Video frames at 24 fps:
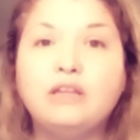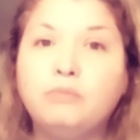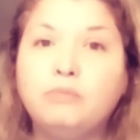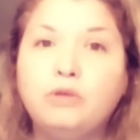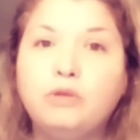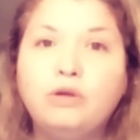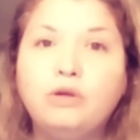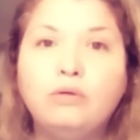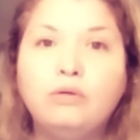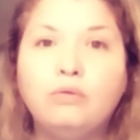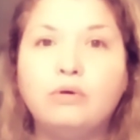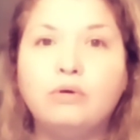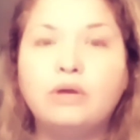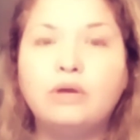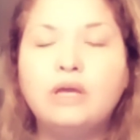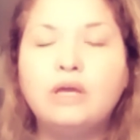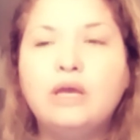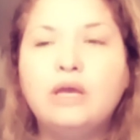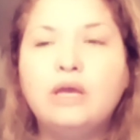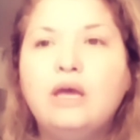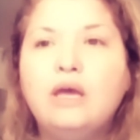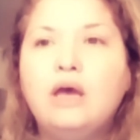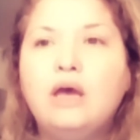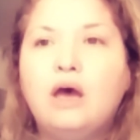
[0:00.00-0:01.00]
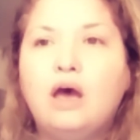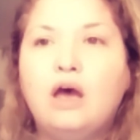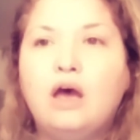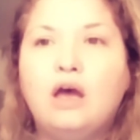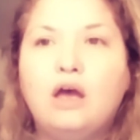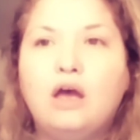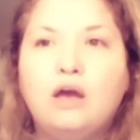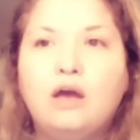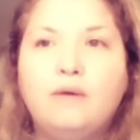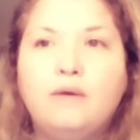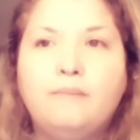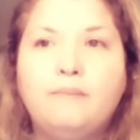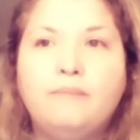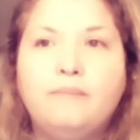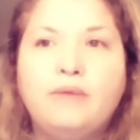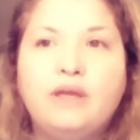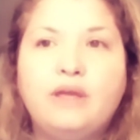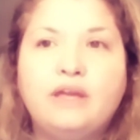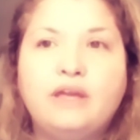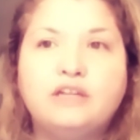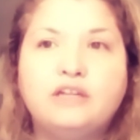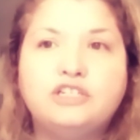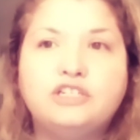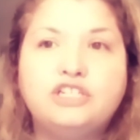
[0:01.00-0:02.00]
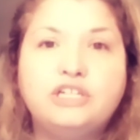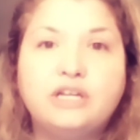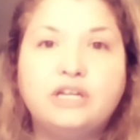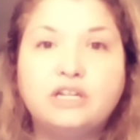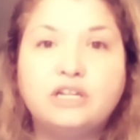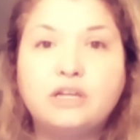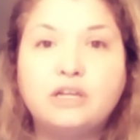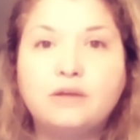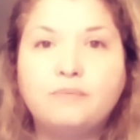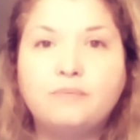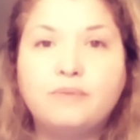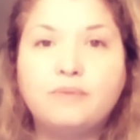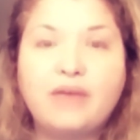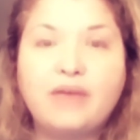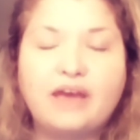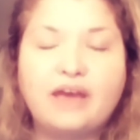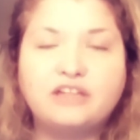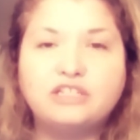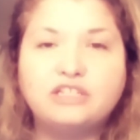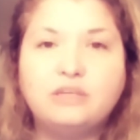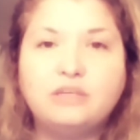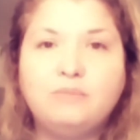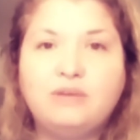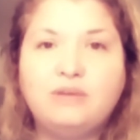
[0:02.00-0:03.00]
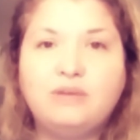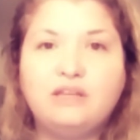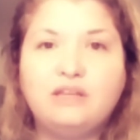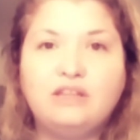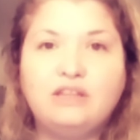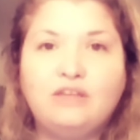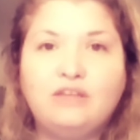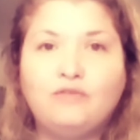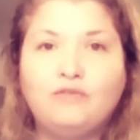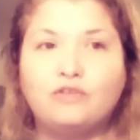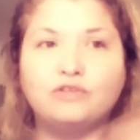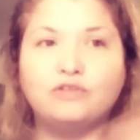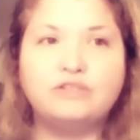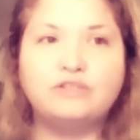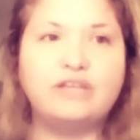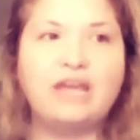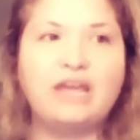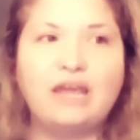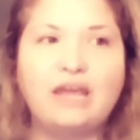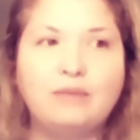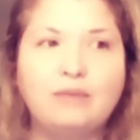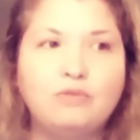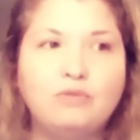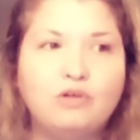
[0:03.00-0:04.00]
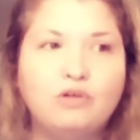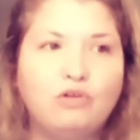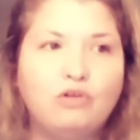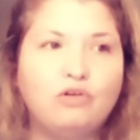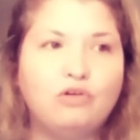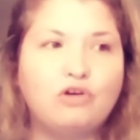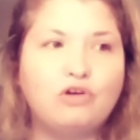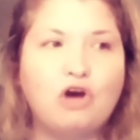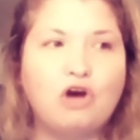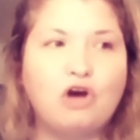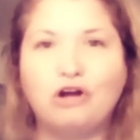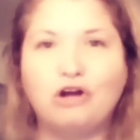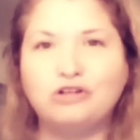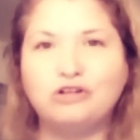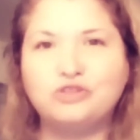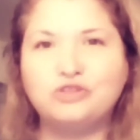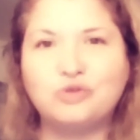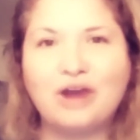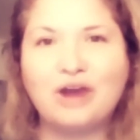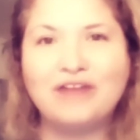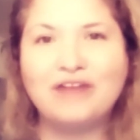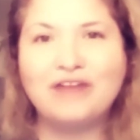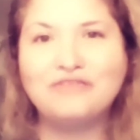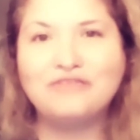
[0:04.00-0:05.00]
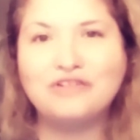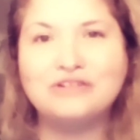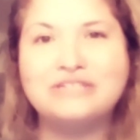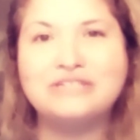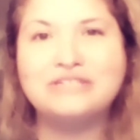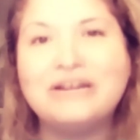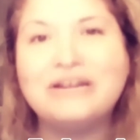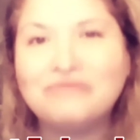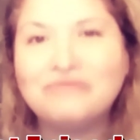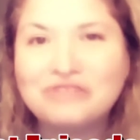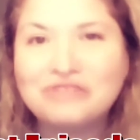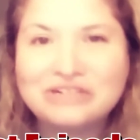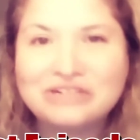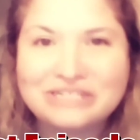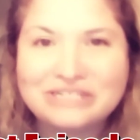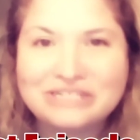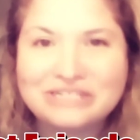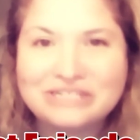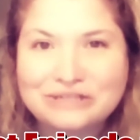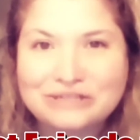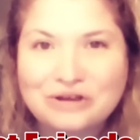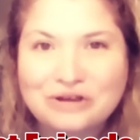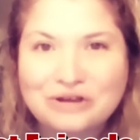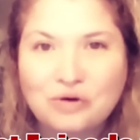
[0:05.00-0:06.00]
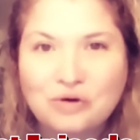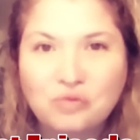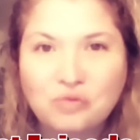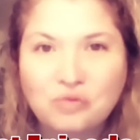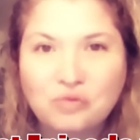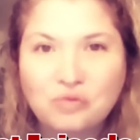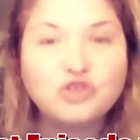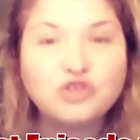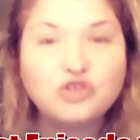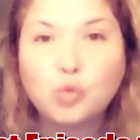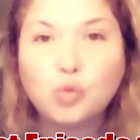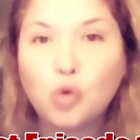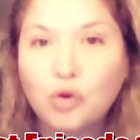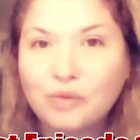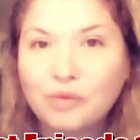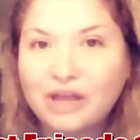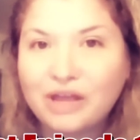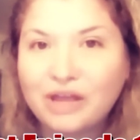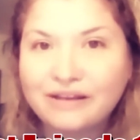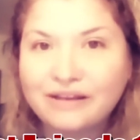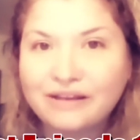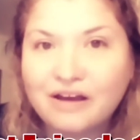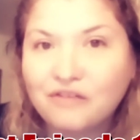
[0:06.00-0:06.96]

a mute. And she ended up actually being the first cable car driver in San Francisco, first woman of